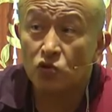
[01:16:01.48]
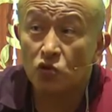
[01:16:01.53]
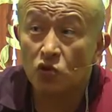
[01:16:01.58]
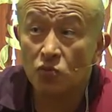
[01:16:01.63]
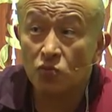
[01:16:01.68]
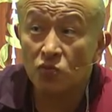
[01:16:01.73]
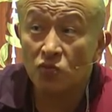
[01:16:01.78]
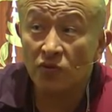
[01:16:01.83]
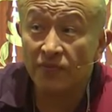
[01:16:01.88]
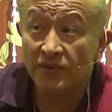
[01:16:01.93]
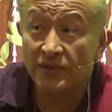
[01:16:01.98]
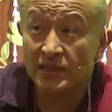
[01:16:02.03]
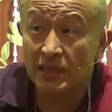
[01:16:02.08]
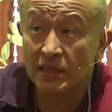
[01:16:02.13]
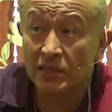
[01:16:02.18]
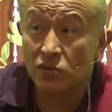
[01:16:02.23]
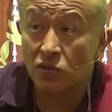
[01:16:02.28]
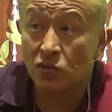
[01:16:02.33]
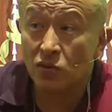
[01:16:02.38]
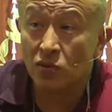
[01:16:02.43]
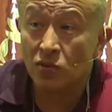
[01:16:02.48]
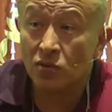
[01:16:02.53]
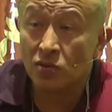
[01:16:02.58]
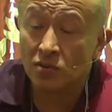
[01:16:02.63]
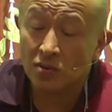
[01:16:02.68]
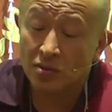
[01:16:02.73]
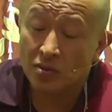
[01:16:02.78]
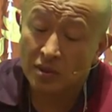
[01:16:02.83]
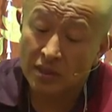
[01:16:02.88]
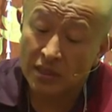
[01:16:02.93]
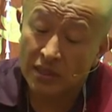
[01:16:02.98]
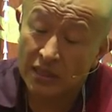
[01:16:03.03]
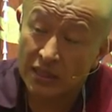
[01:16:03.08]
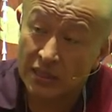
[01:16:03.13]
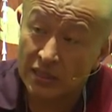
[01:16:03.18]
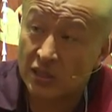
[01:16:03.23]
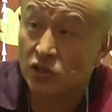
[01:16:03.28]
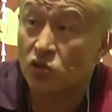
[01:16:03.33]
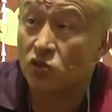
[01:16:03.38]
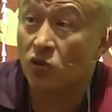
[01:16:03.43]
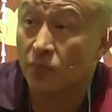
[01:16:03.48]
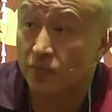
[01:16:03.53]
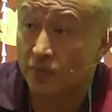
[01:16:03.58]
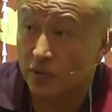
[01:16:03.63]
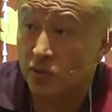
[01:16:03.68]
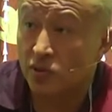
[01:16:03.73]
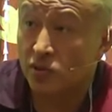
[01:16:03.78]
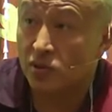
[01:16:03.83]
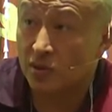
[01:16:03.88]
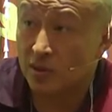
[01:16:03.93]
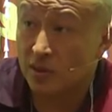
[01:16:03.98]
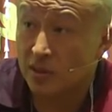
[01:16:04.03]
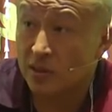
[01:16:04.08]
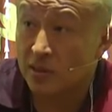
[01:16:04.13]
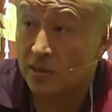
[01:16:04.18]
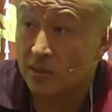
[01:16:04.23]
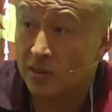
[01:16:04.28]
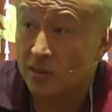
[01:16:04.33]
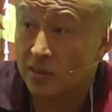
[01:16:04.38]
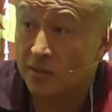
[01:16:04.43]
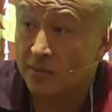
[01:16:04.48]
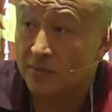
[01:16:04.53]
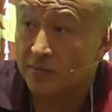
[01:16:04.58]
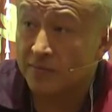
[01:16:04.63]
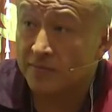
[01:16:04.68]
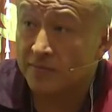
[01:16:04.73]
If you don't move it at all, it stops, right?